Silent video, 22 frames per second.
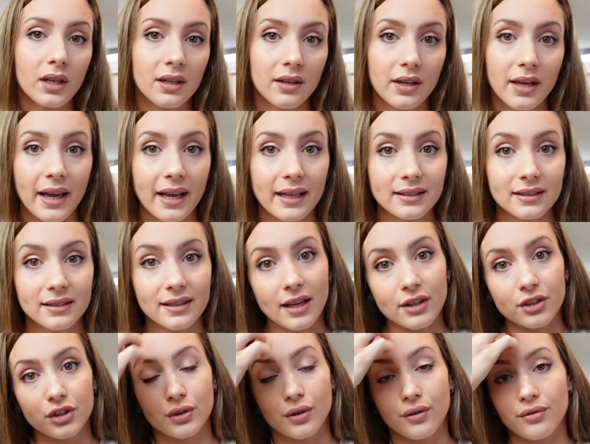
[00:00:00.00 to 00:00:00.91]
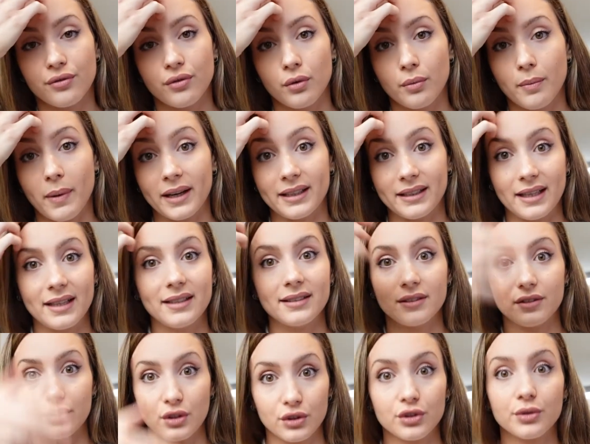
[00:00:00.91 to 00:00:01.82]
HIIT session of full body days
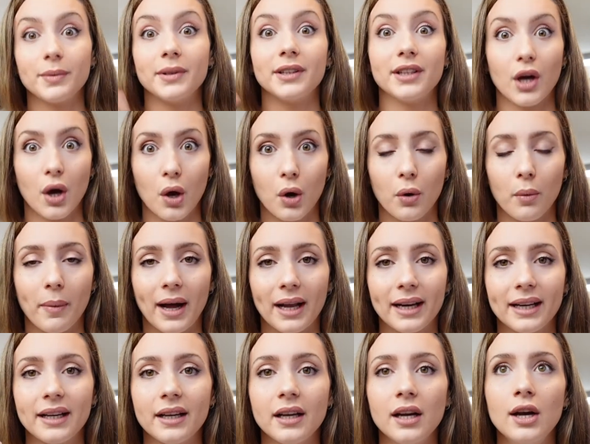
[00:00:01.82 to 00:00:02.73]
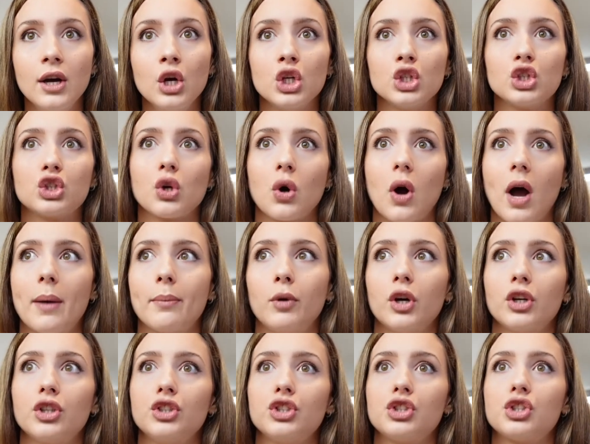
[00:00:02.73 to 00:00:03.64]
is going to be the whole body, so I'm
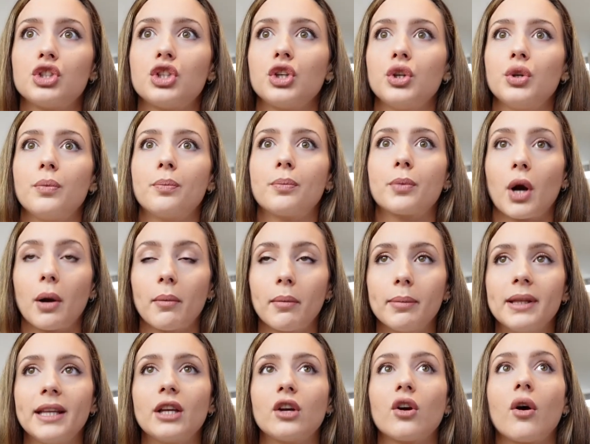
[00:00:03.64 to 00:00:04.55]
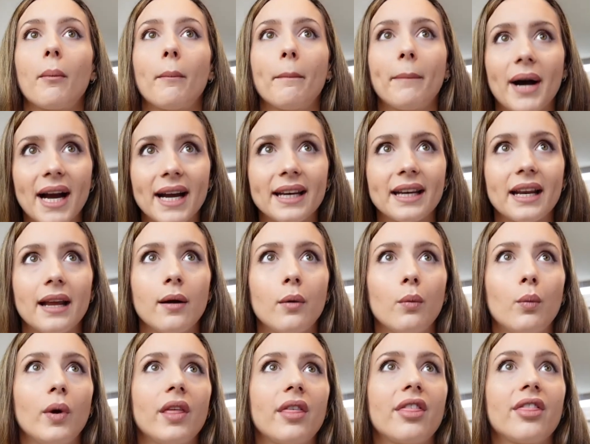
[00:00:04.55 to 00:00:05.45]
going to probably combine
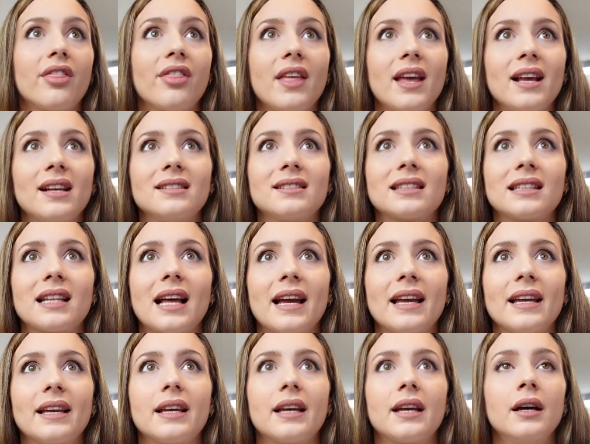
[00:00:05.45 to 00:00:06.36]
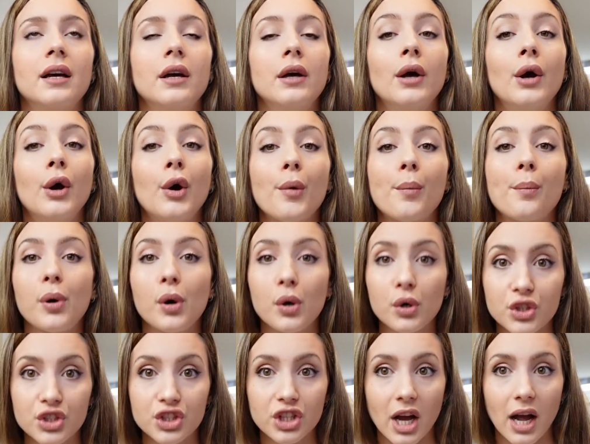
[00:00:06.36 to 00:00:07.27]
it with things like
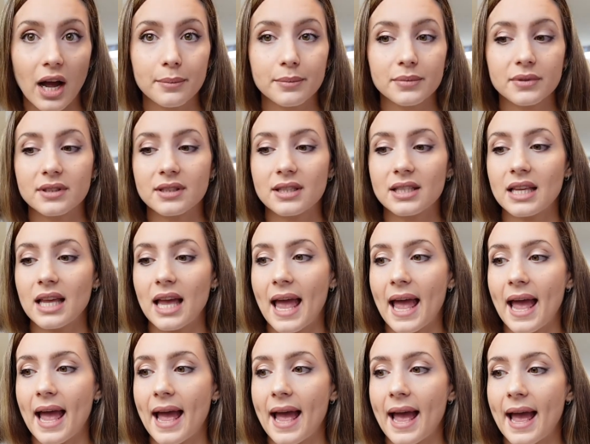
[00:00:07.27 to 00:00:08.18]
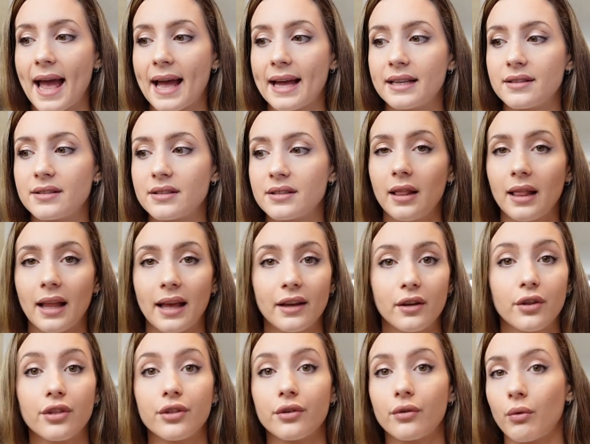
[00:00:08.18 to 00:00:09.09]
push-ups and like
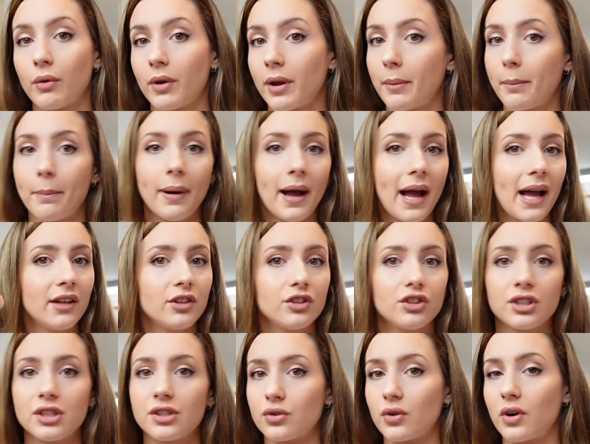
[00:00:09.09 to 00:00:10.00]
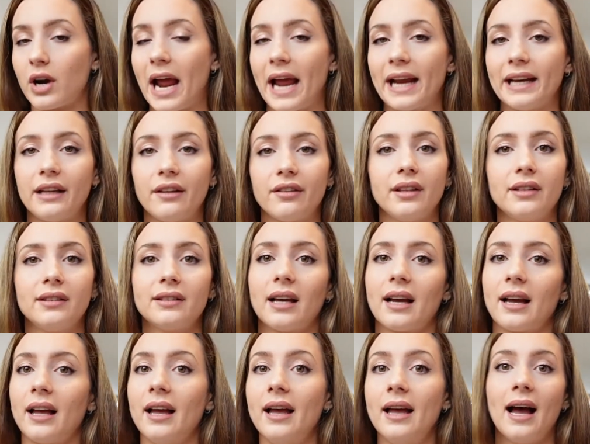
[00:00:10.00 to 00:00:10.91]
throwing punches or anything
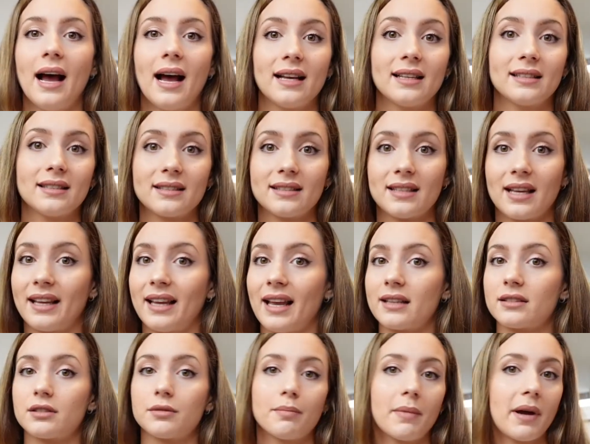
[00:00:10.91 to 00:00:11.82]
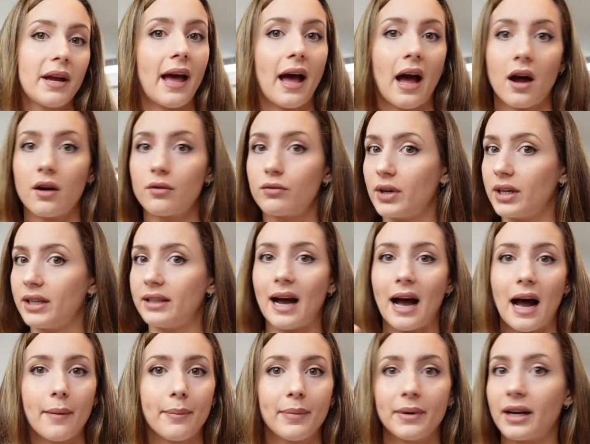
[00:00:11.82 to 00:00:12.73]
that, as I said, gets my heart rate
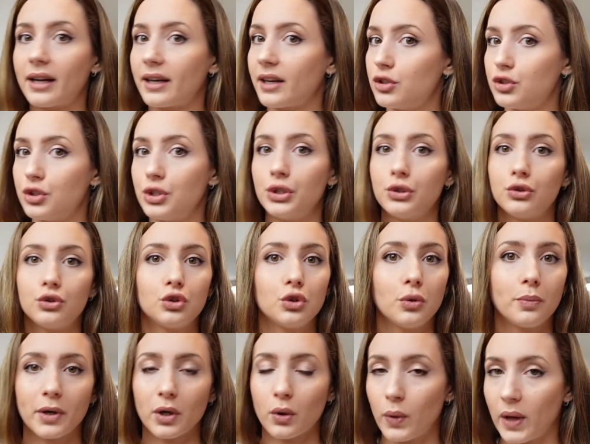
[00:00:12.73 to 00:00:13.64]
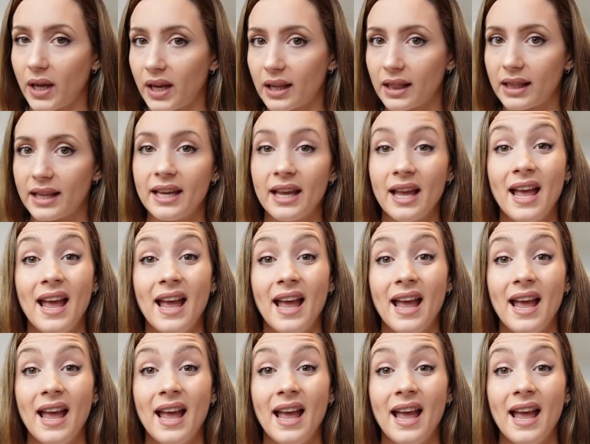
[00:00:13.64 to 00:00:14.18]
up and I can do super quickly